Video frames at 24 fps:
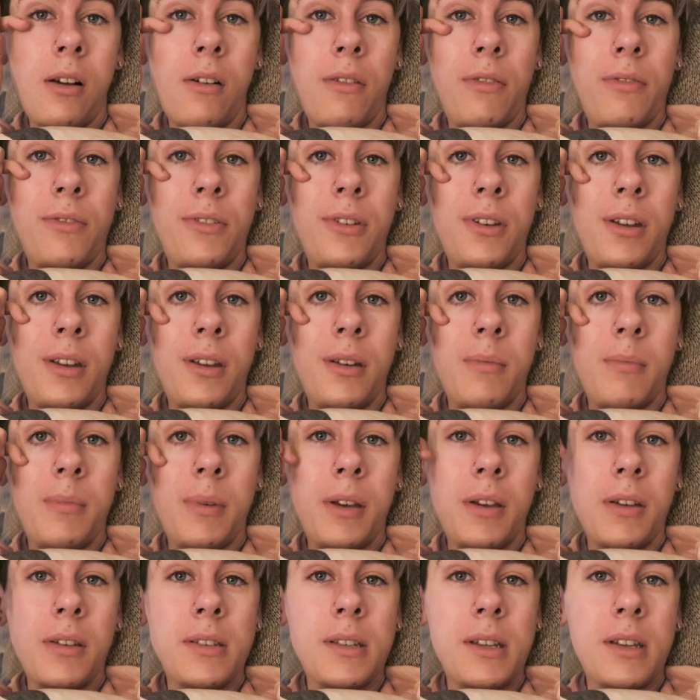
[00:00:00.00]
often
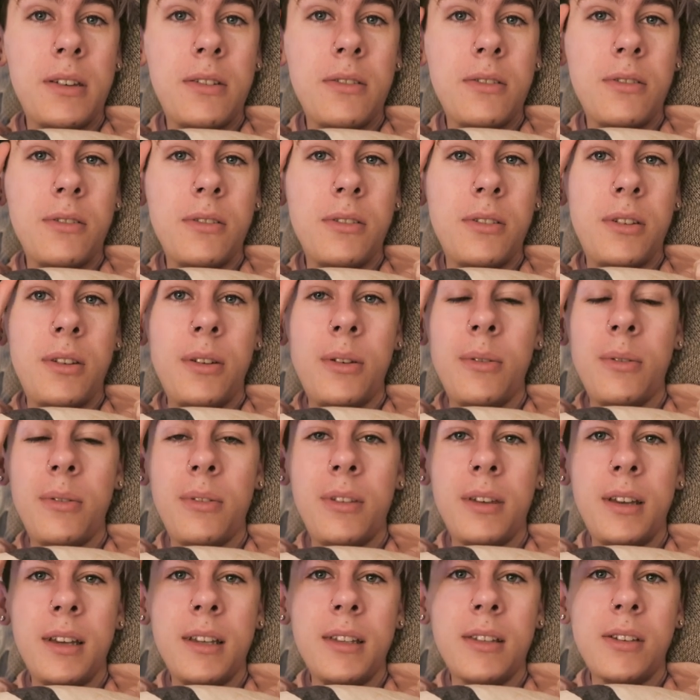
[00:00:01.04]
because I don't do
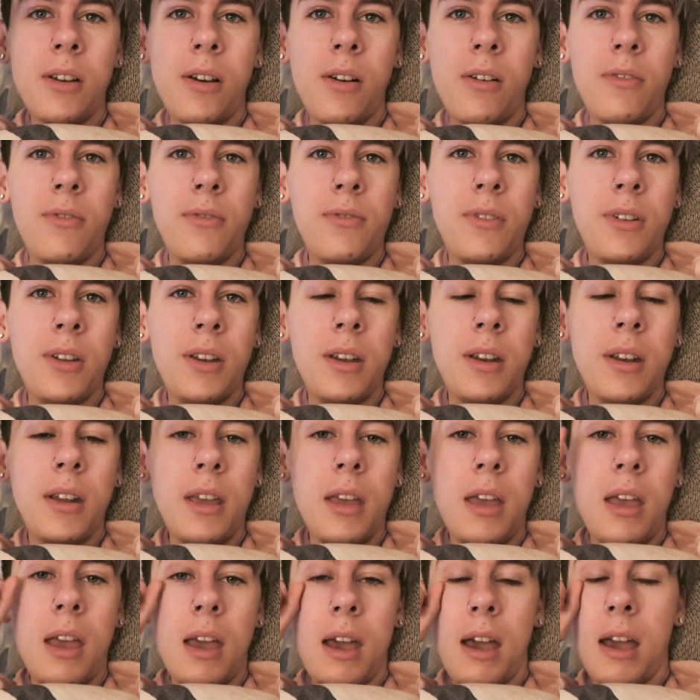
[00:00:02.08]
things often.
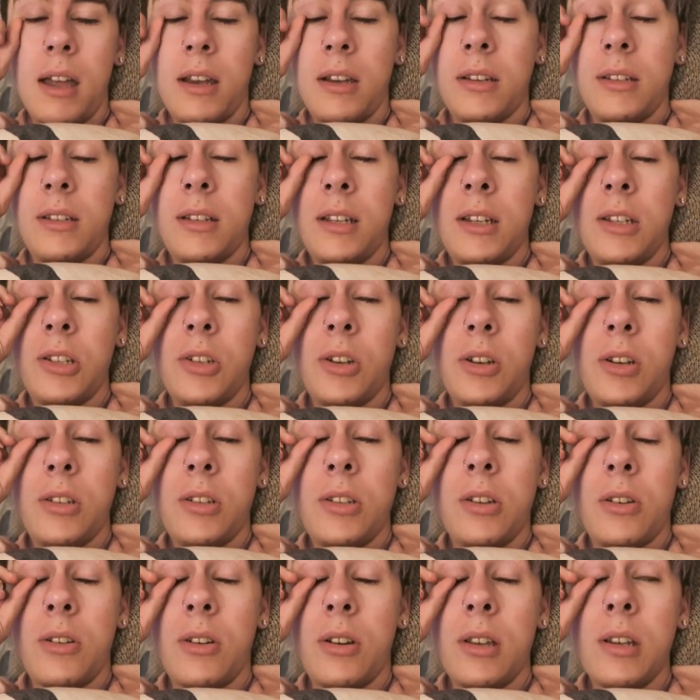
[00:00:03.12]
I just enjoy
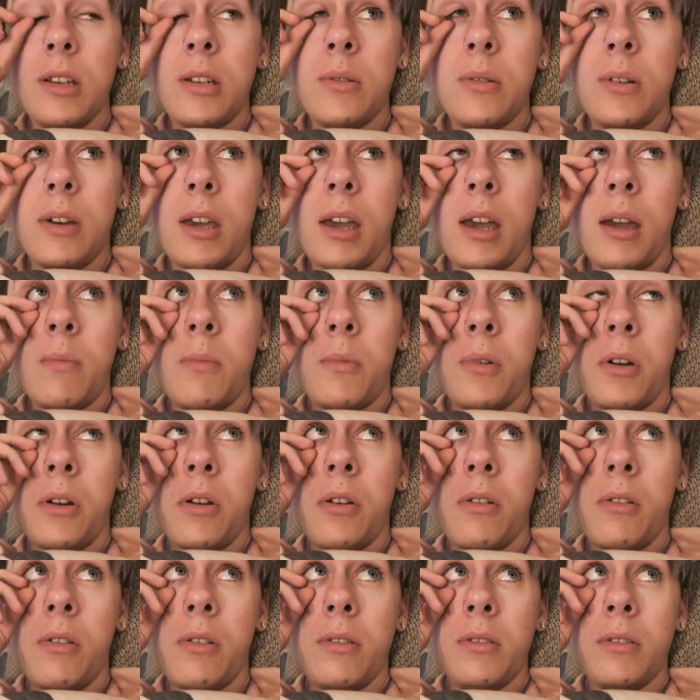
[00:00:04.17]
talking to a camera
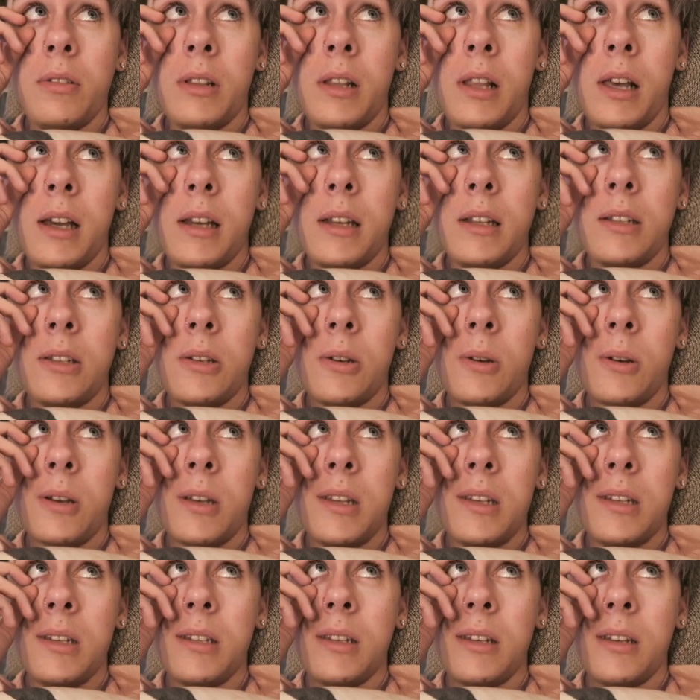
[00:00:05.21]
or like
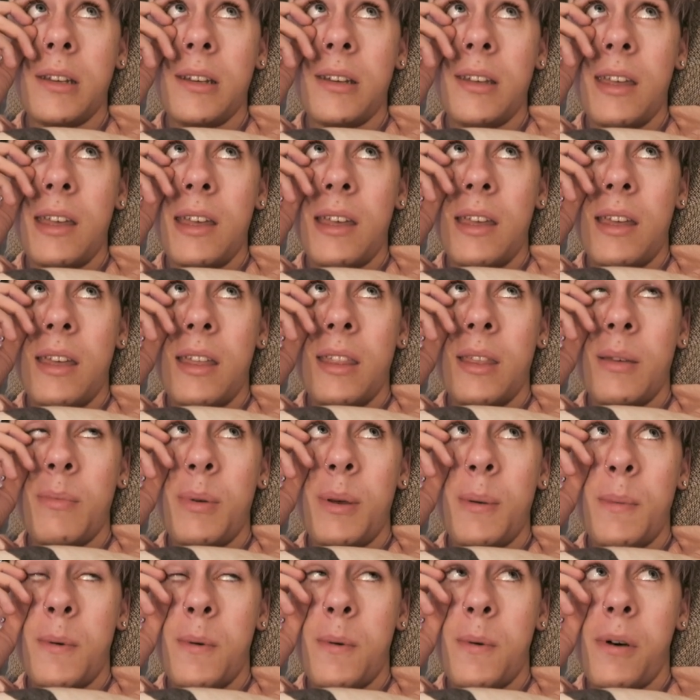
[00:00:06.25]
talking to the
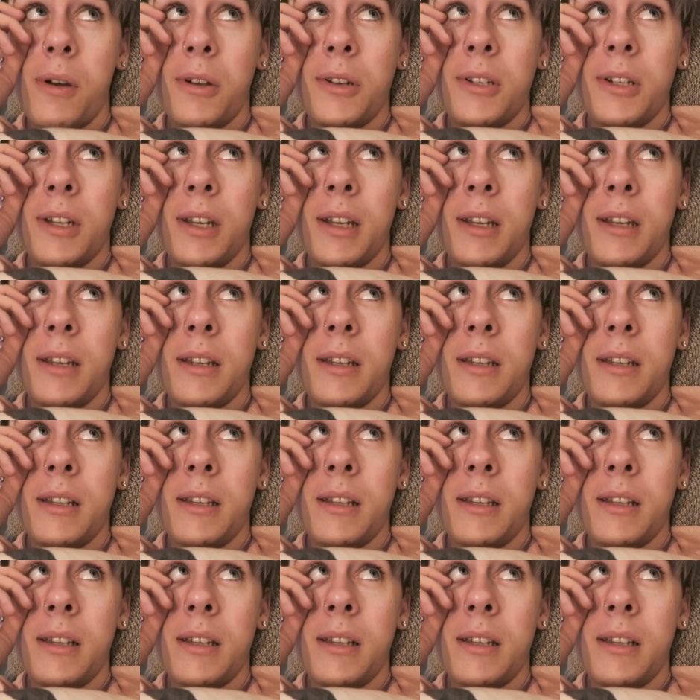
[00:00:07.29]
people watching.